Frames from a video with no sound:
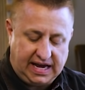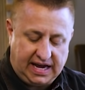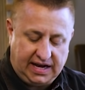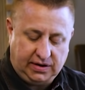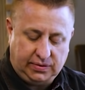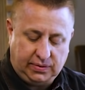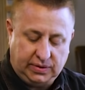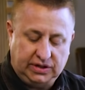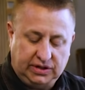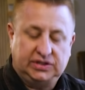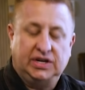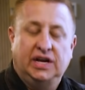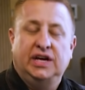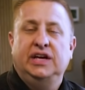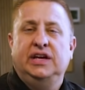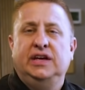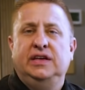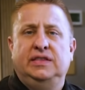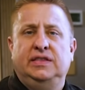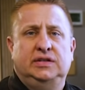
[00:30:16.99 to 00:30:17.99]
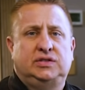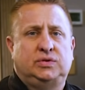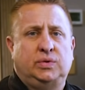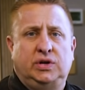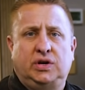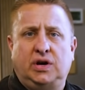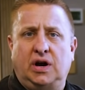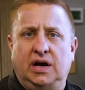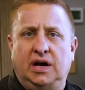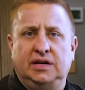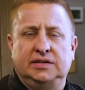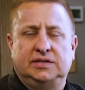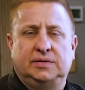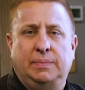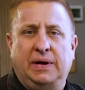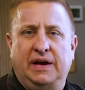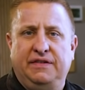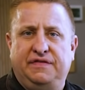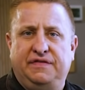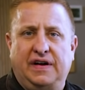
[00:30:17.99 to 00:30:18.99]
anguish this would cause
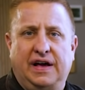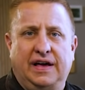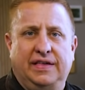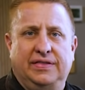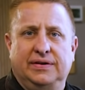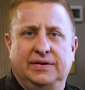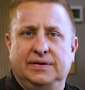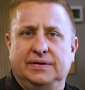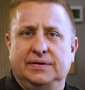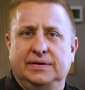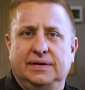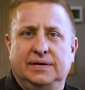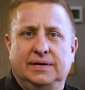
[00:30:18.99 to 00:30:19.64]
my father.